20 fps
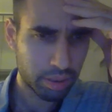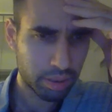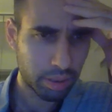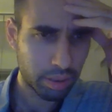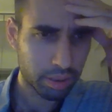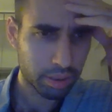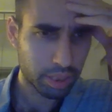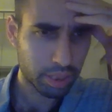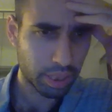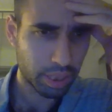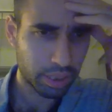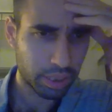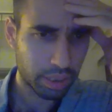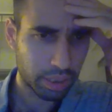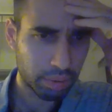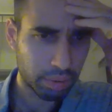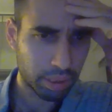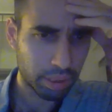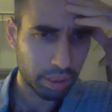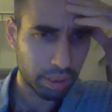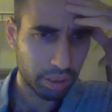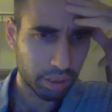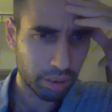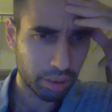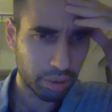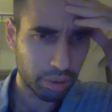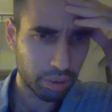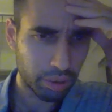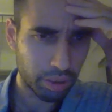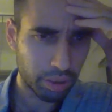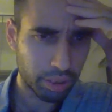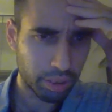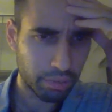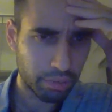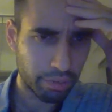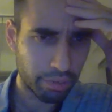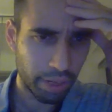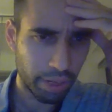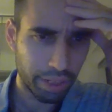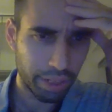Okay, I think we gotta go
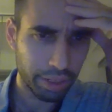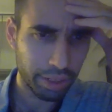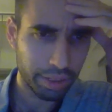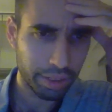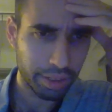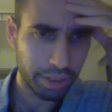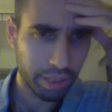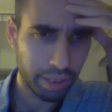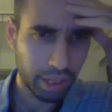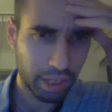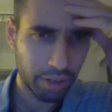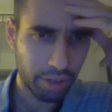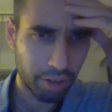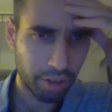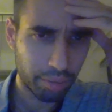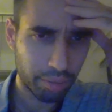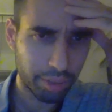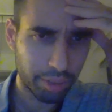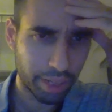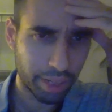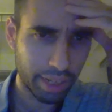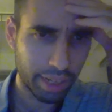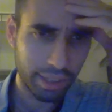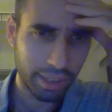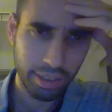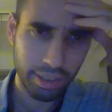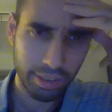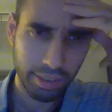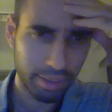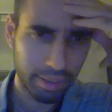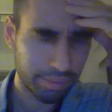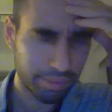defend it and drop the knight here.